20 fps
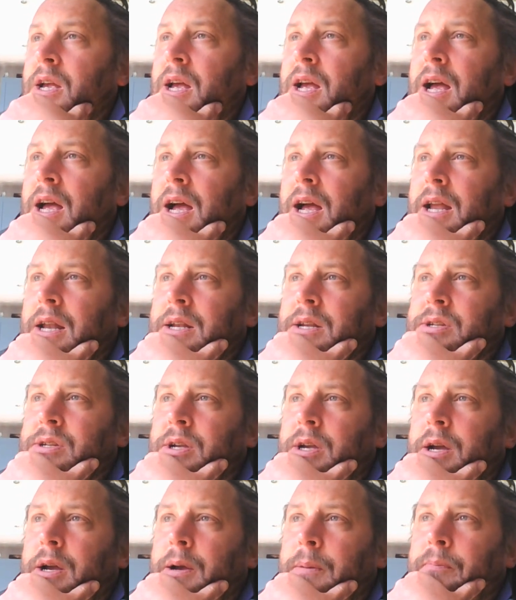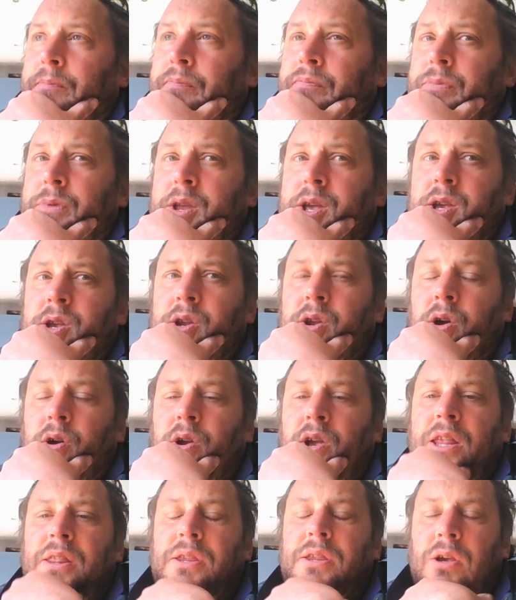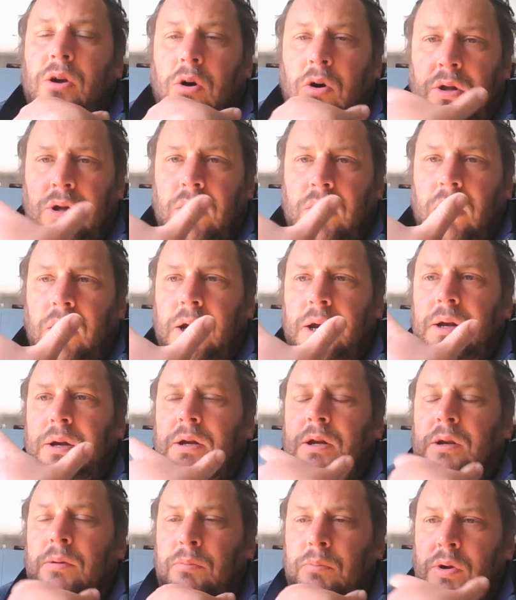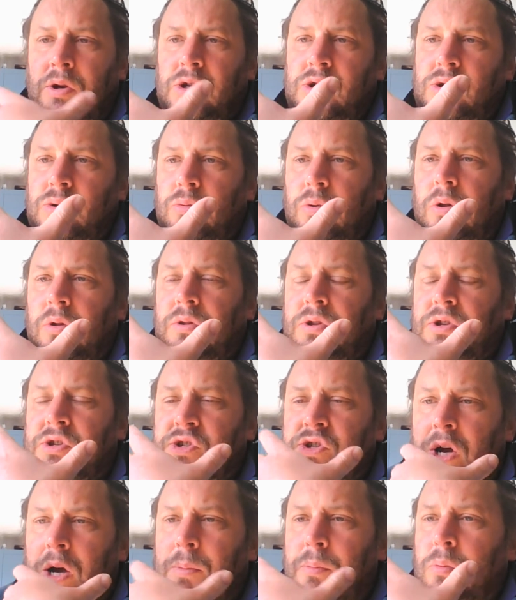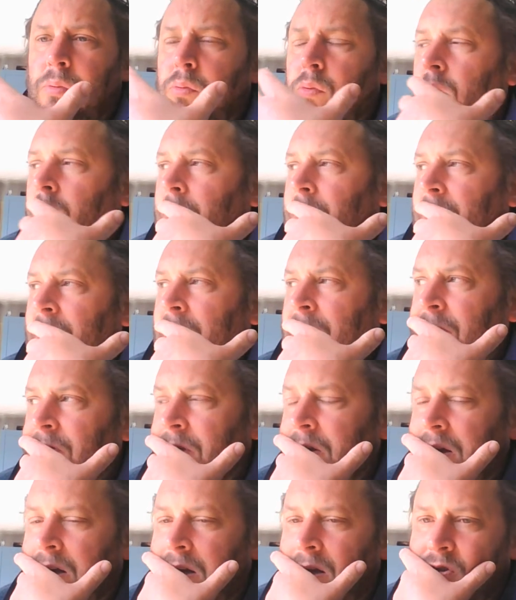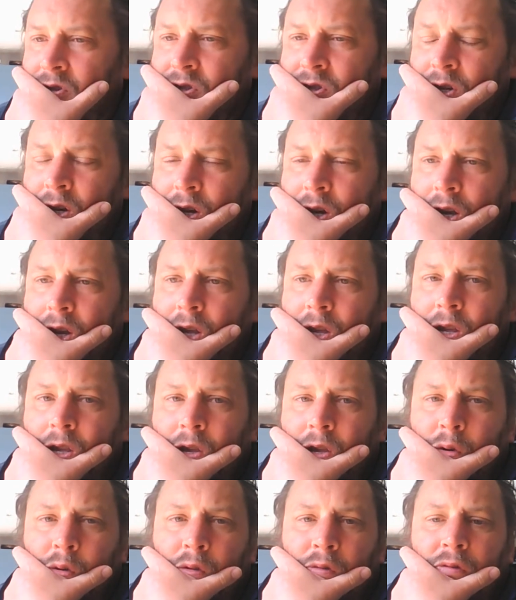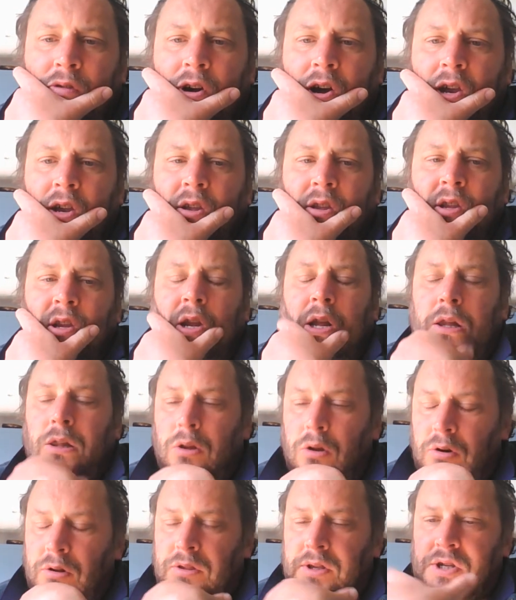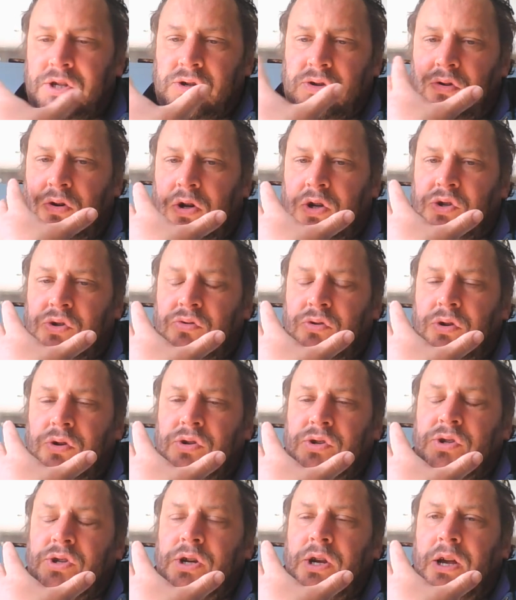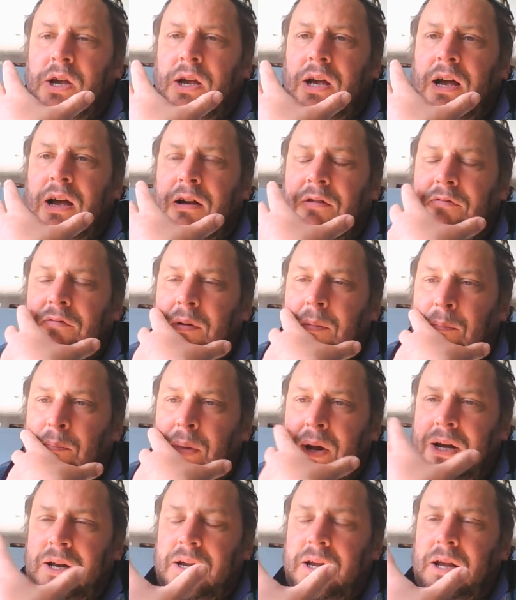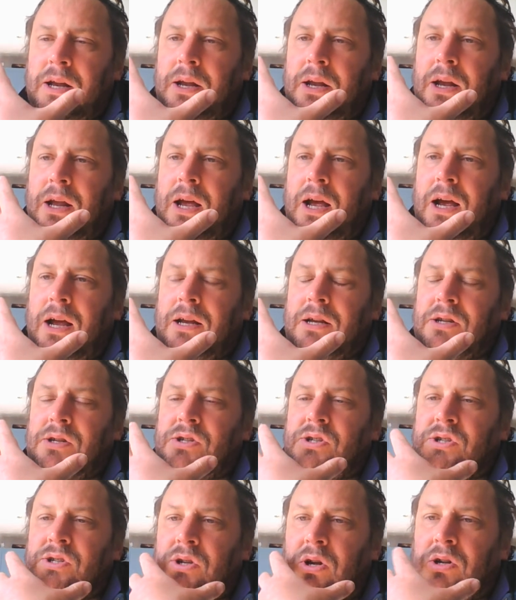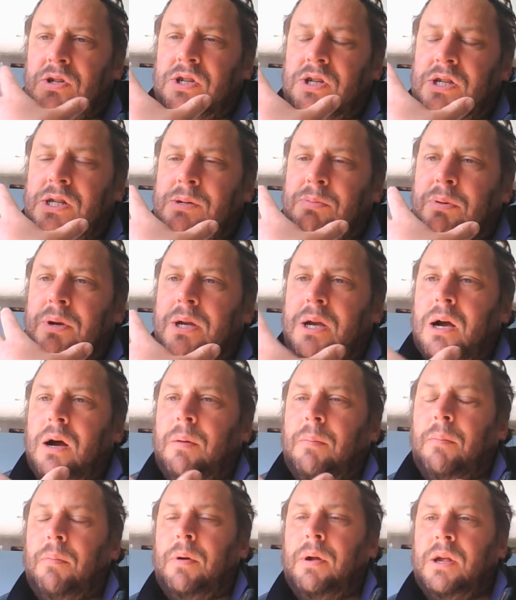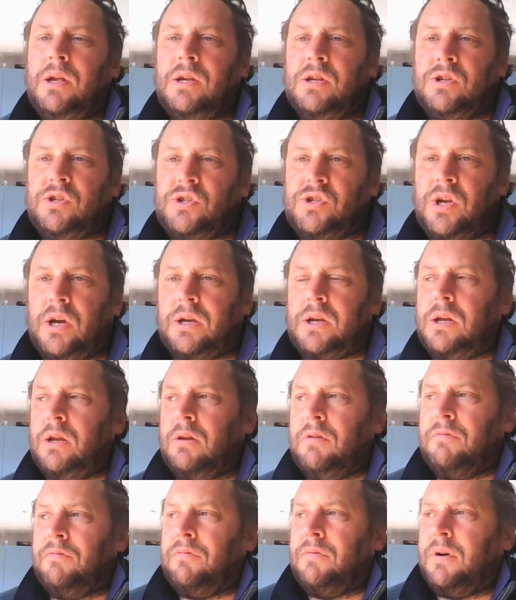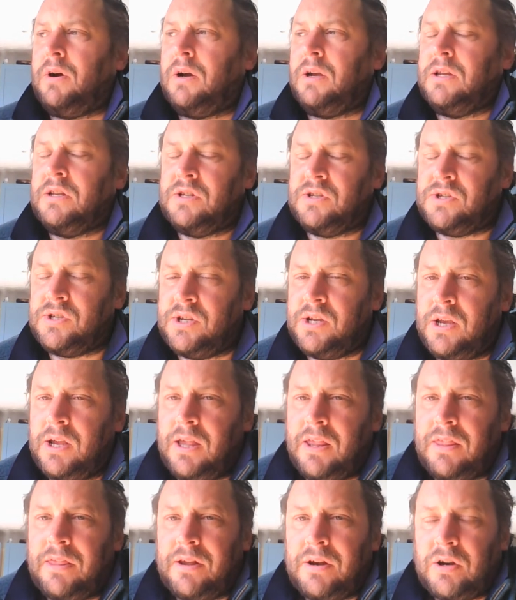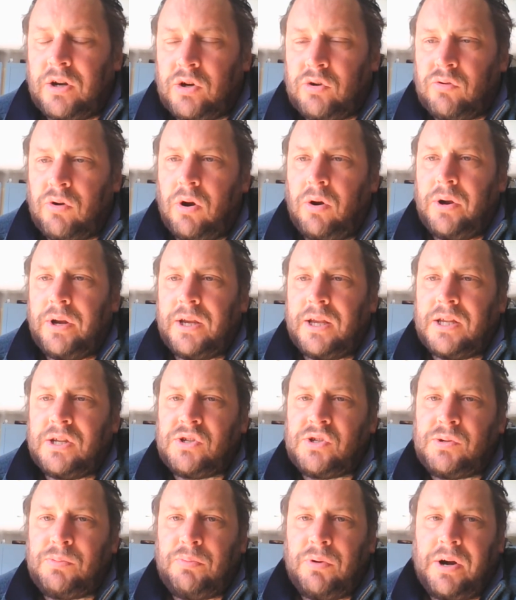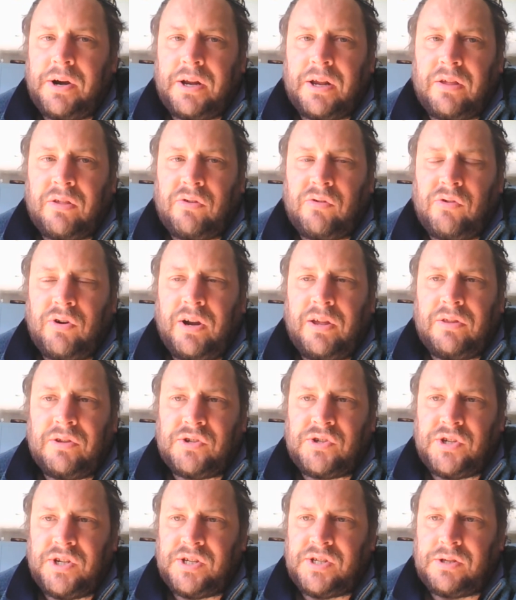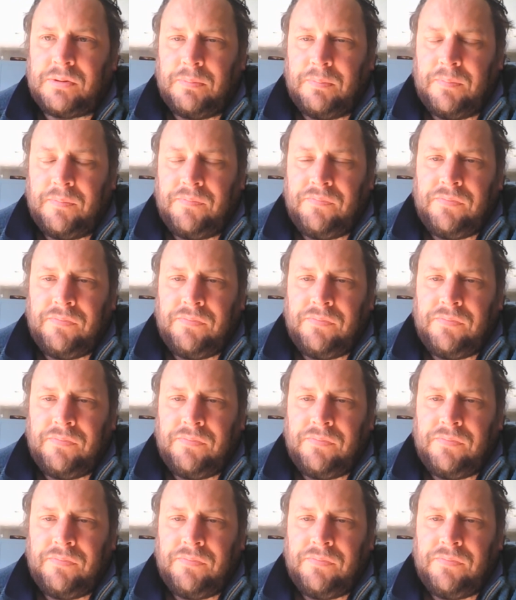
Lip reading: And in the online computer world, the cyber world, and everything else, you will find that a lot of these grassroots have bedded in and started to become succulent vines that are growing and spreading throughout the system.